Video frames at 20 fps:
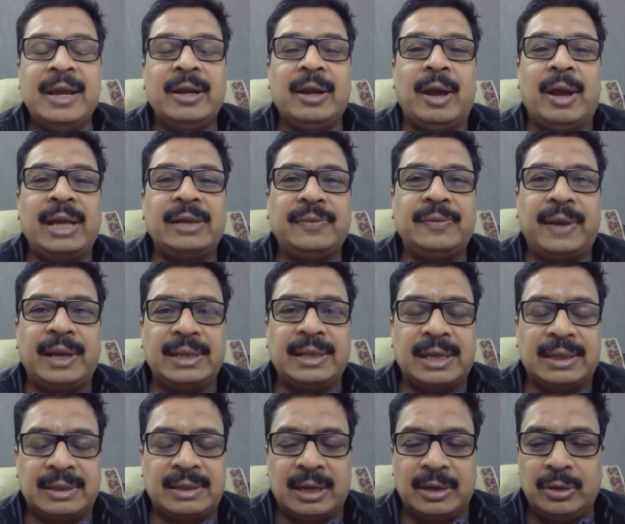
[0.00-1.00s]
Now, as far
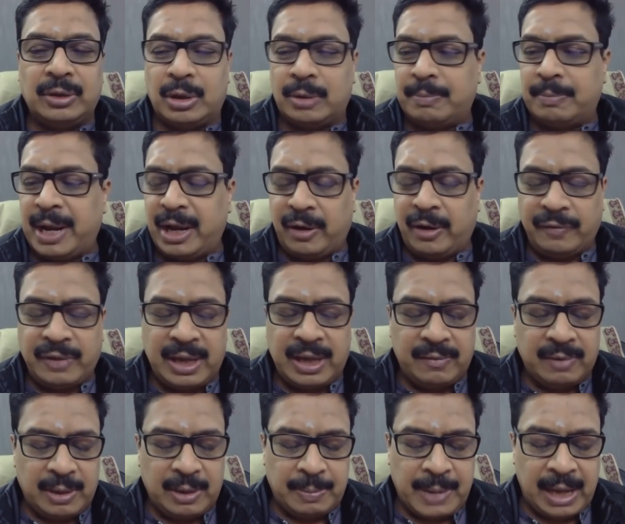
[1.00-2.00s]
as your back of the
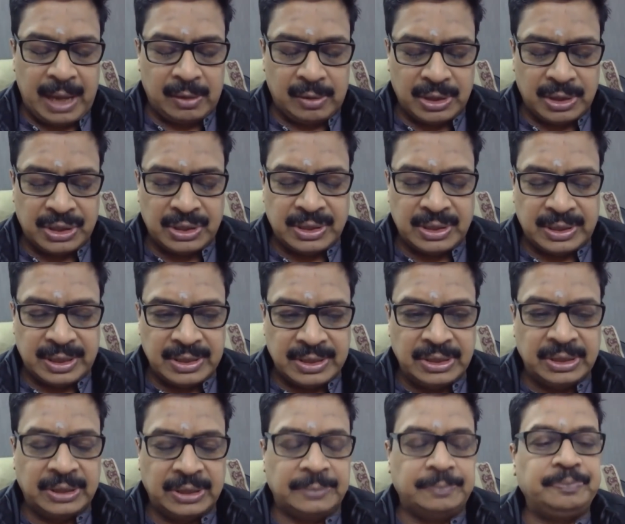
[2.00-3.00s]
envelope calculation is
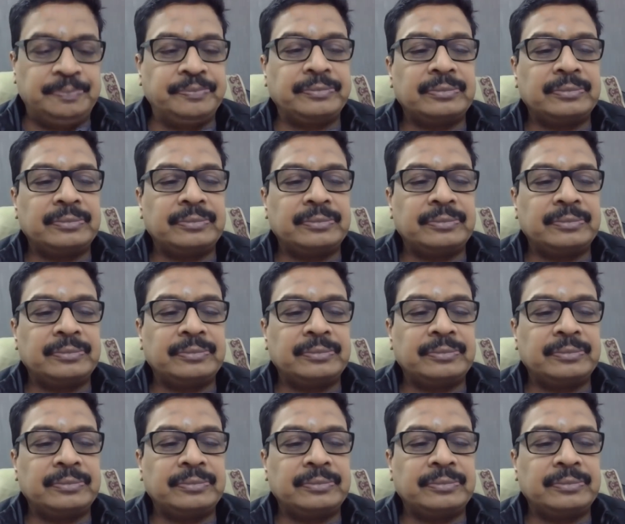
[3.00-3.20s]
concerned,